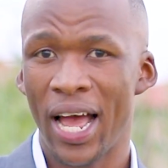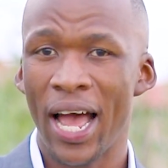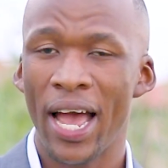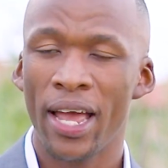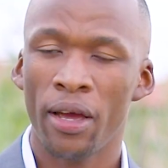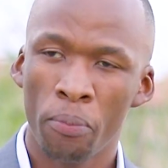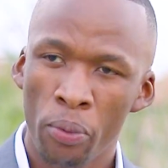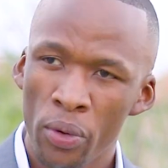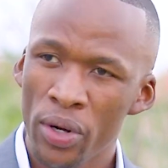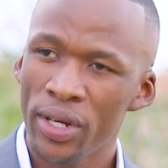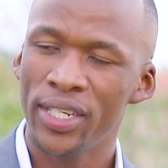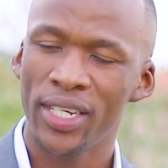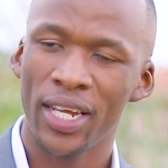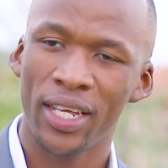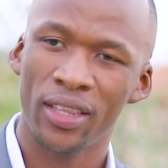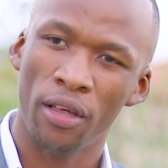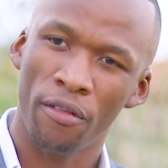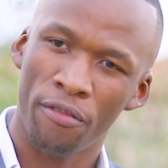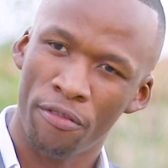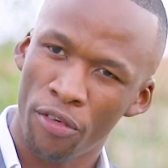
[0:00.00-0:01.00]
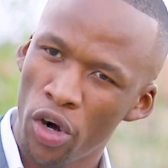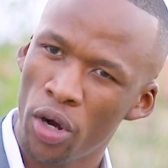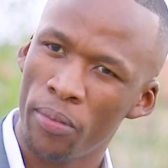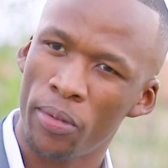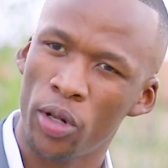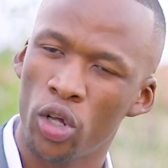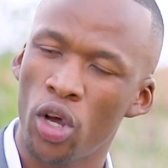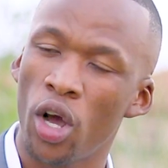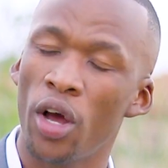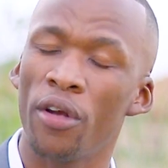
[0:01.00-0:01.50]
I appreciate the
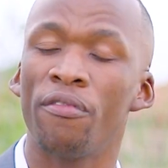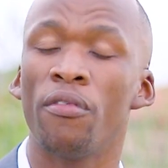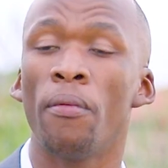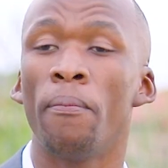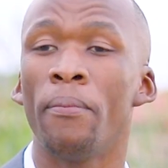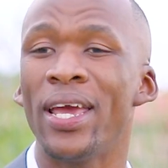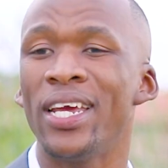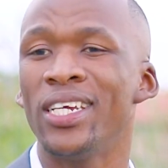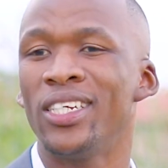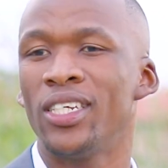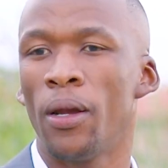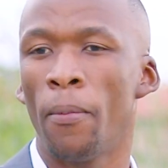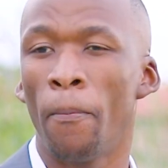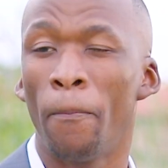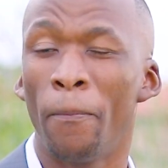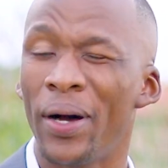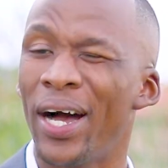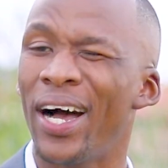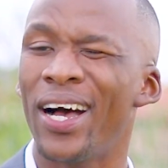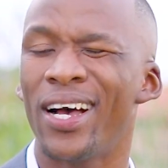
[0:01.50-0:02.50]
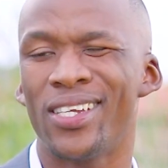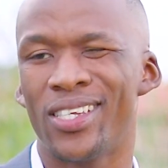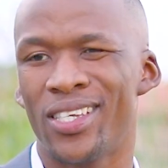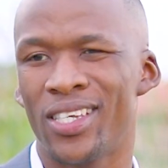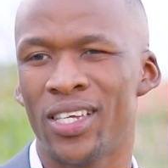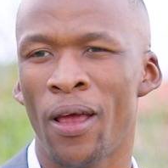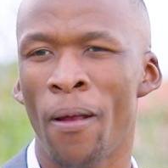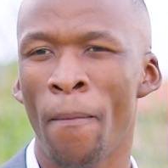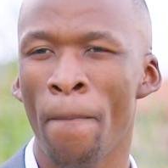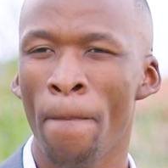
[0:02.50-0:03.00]
verbal confirmation, but
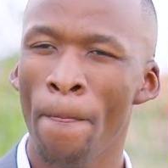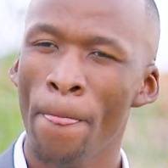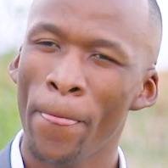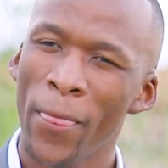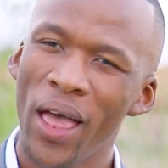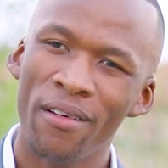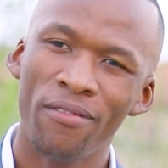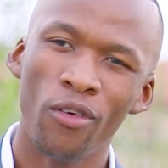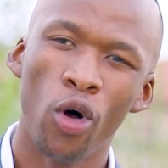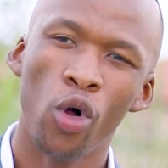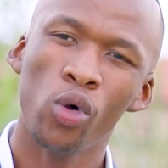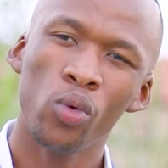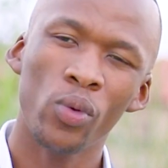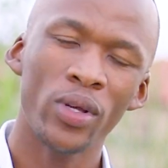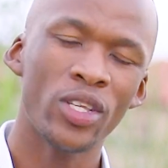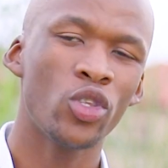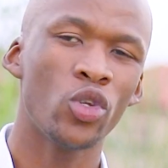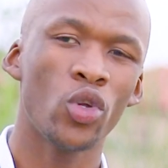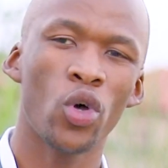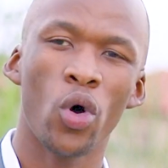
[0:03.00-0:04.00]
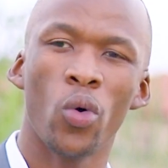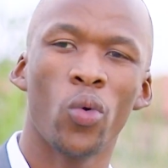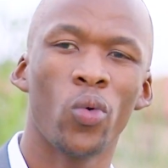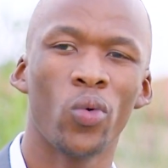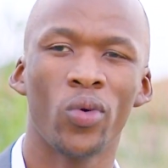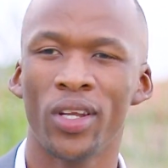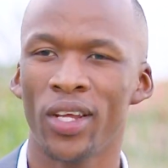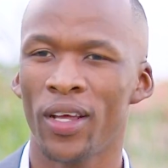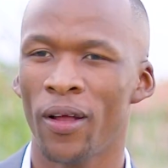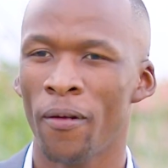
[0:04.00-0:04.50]
I've always known
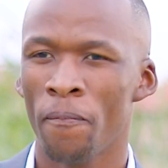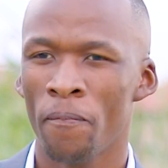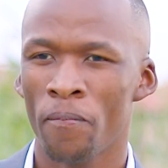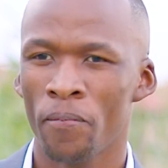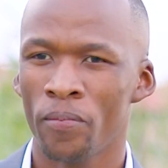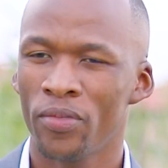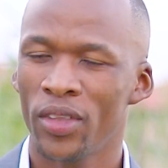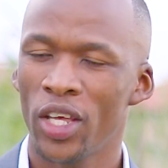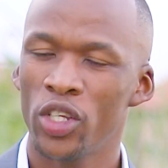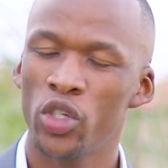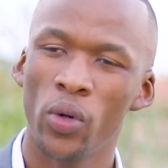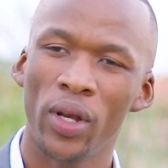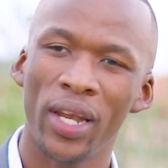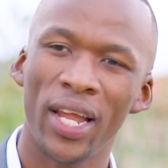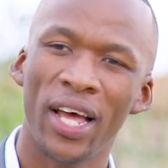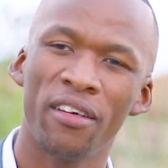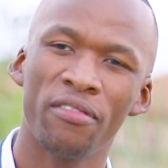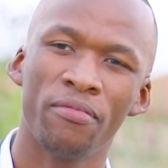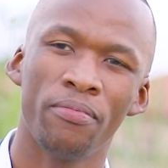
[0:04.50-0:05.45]
that you love